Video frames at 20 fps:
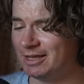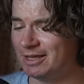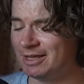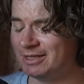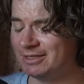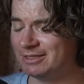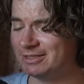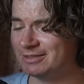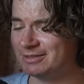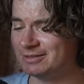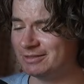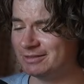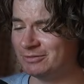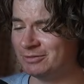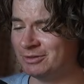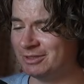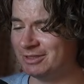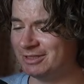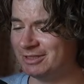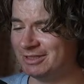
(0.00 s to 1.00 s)
It's
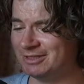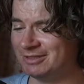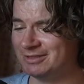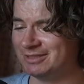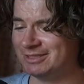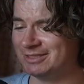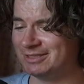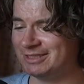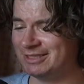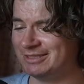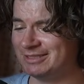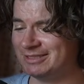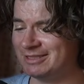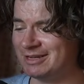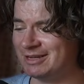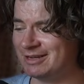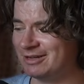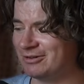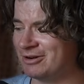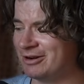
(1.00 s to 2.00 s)
really it's
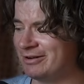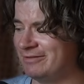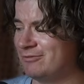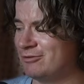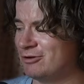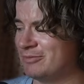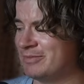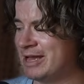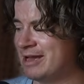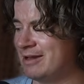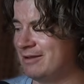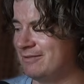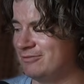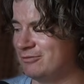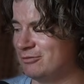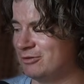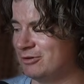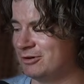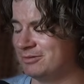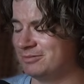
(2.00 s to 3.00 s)
not a great format
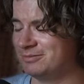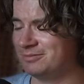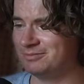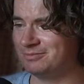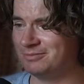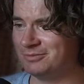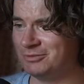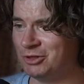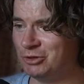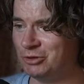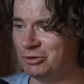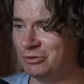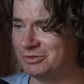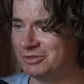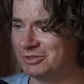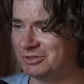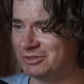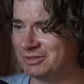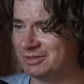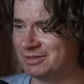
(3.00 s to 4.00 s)
for
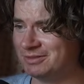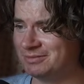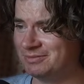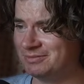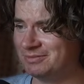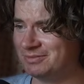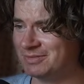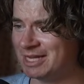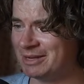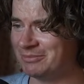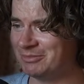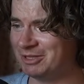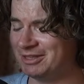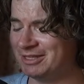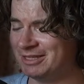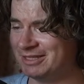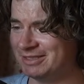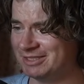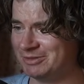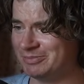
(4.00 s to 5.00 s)
news or timely
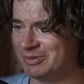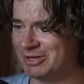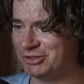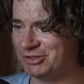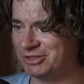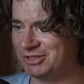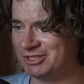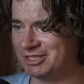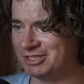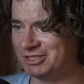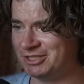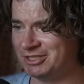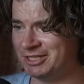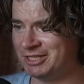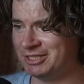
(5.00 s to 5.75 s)
things, especially in such a